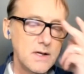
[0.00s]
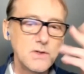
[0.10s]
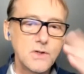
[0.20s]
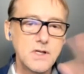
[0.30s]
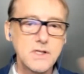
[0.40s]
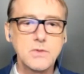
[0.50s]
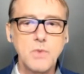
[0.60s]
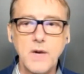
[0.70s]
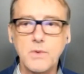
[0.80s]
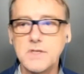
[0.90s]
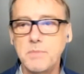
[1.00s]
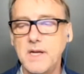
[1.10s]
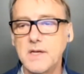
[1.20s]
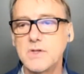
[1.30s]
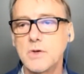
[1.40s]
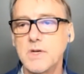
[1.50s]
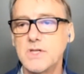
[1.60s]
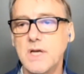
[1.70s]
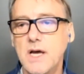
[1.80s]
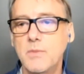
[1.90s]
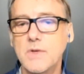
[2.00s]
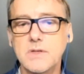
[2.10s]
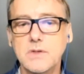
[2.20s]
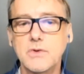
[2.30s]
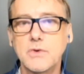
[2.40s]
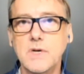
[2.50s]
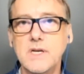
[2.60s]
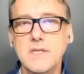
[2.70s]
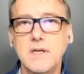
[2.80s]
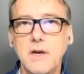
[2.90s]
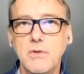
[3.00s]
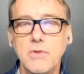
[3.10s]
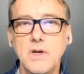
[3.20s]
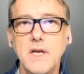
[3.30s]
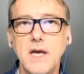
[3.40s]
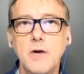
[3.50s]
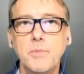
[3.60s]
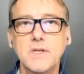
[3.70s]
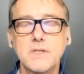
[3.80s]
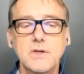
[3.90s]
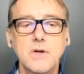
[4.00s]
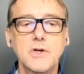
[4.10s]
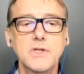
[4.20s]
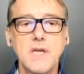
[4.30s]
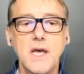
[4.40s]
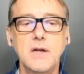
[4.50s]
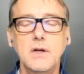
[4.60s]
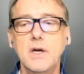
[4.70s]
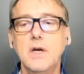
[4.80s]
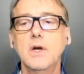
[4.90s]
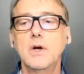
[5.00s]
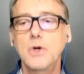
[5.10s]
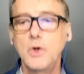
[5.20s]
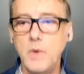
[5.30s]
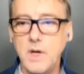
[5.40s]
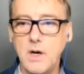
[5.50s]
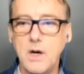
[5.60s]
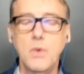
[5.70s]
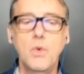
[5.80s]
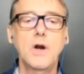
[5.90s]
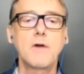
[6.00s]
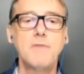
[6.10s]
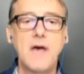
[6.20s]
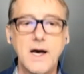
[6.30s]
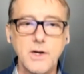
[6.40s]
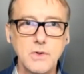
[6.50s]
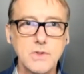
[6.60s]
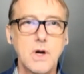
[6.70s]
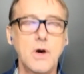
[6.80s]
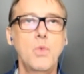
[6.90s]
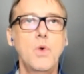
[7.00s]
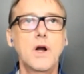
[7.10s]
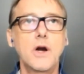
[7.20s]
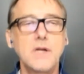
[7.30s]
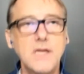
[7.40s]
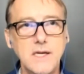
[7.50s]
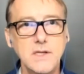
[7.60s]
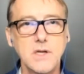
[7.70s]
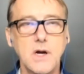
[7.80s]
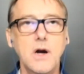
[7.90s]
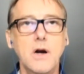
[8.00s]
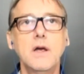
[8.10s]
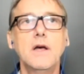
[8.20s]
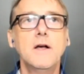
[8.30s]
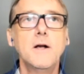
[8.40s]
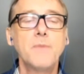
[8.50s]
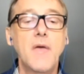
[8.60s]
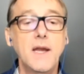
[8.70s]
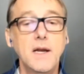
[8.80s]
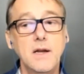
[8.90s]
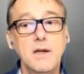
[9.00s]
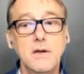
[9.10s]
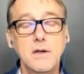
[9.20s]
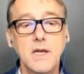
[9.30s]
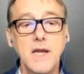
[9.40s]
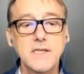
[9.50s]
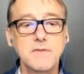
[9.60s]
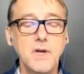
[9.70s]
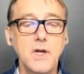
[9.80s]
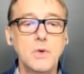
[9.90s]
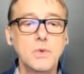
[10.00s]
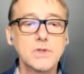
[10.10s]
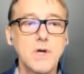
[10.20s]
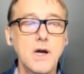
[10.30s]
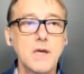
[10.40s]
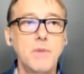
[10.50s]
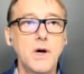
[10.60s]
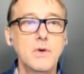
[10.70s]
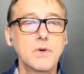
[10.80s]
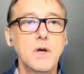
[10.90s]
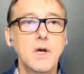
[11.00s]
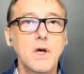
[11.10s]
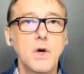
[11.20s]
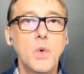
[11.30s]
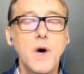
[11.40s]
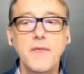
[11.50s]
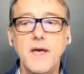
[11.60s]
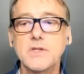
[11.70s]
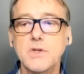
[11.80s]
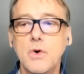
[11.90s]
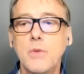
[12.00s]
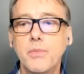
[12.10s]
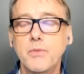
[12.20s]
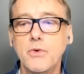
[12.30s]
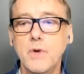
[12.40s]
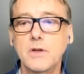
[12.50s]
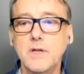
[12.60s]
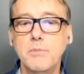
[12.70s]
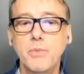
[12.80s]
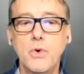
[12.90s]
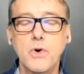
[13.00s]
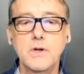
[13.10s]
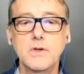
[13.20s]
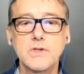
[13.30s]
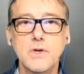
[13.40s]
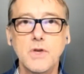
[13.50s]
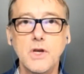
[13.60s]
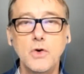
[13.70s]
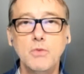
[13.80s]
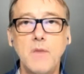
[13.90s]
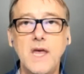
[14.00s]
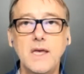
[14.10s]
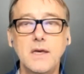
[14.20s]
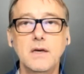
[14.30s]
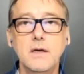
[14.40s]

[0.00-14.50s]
So this is why we're spending so much time with Teresa, to really help us to understand who we are, what our values are, what our needs are. And then in the next video, we'll talk about why that's so critically important, so that you make